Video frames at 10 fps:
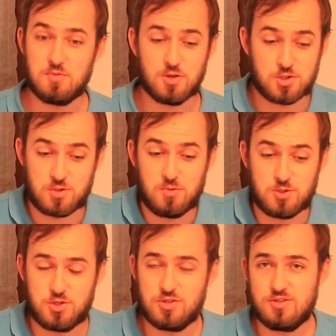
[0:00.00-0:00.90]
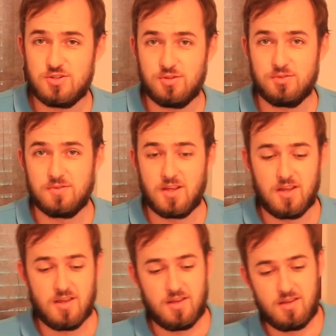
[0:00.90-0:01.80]
what should you do?
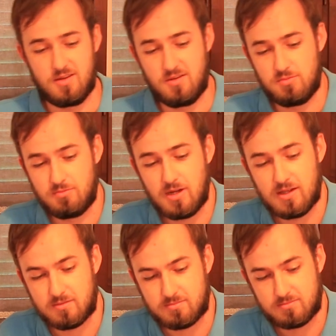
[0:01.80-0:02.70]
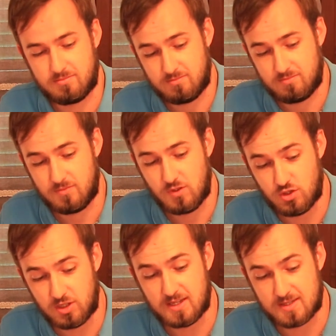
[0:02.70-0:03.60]
Well, you
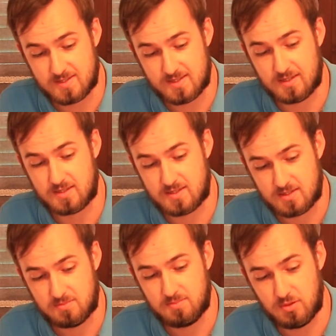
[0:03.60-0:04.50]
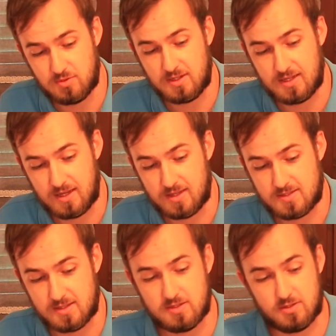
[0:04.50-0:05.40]
should get 6 building
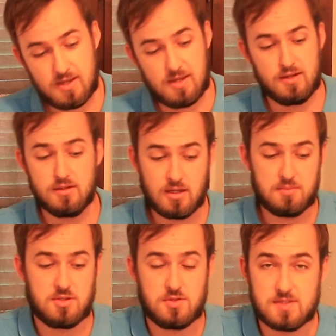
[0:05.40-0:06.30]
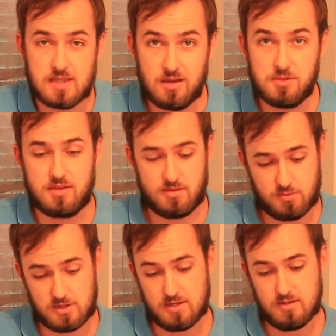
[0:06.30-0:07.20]
cards into your hand. I mean, you start with
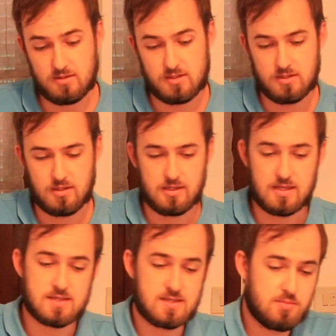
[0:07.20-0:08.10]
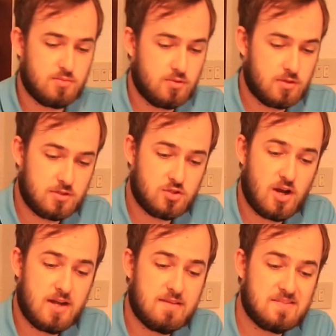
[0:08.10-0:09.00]
3, get some more,
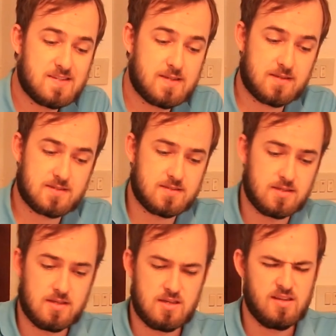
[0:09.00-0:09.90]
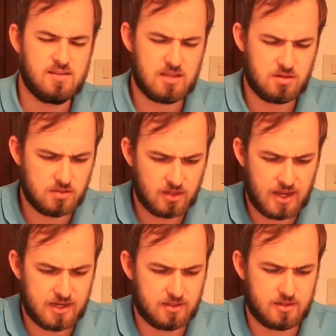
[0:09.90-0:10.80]
try and have 6 that you
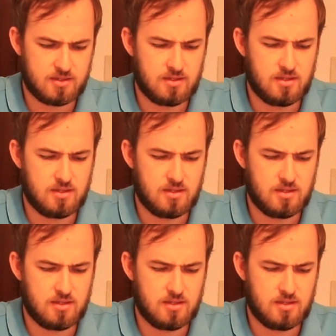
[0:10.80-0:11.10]
like,